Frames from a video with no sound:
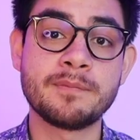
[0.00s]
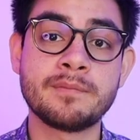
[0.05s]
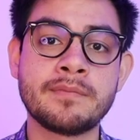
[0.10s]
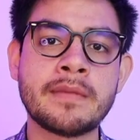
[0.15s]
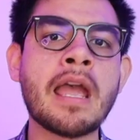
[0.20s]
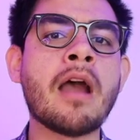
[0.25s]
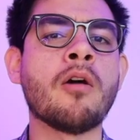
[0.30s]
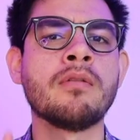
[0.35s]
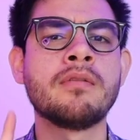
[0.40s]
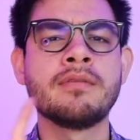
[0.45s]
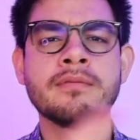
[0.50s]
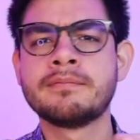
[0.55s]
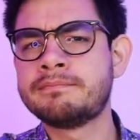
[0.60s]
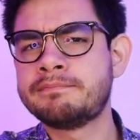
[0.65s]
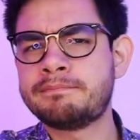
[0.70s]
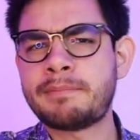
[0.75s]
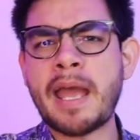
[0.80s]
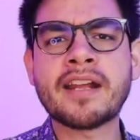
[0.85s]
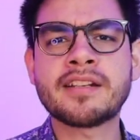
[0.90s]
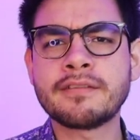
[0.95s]
Now,
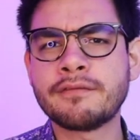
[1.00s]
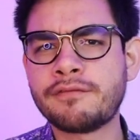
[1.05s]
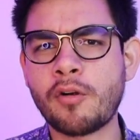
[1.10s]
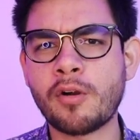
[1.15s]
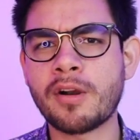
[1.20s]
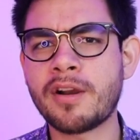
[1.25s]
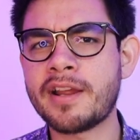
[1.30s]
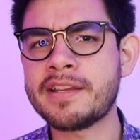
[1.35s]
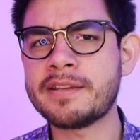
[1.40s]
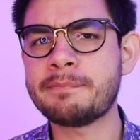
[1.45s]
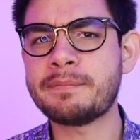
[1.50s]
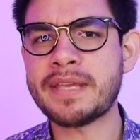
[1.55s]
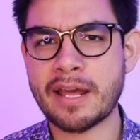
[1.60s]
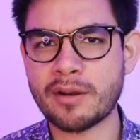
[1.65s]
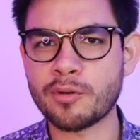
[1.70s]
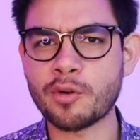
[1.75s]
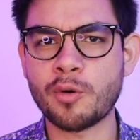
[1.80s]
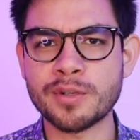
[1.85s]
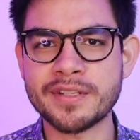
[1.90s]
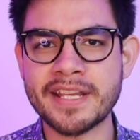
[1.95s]
back to Fauré
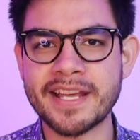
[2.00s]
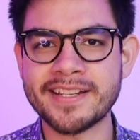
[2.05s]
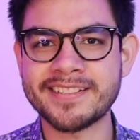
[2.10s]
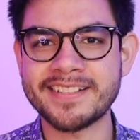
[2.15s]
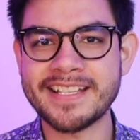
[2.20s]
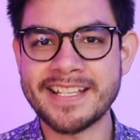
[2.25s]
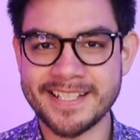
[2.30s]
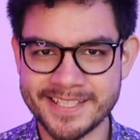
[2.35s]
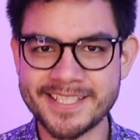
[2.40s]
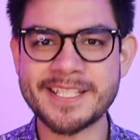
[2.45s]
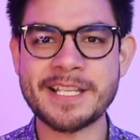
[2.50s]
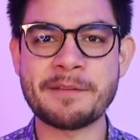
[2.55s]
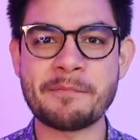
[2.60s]
Piano Quartet in C